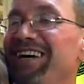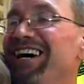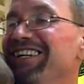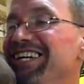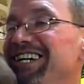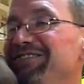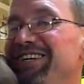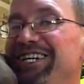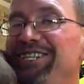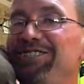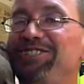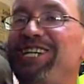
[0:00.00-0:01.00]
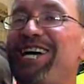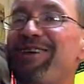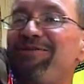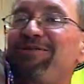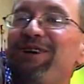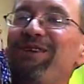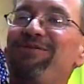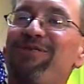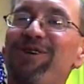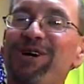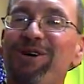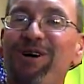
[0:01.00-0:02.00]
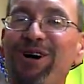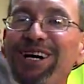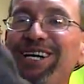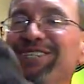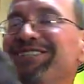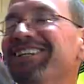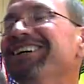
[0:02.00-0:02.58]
I've got left. I used to have 3 or 4 URLs,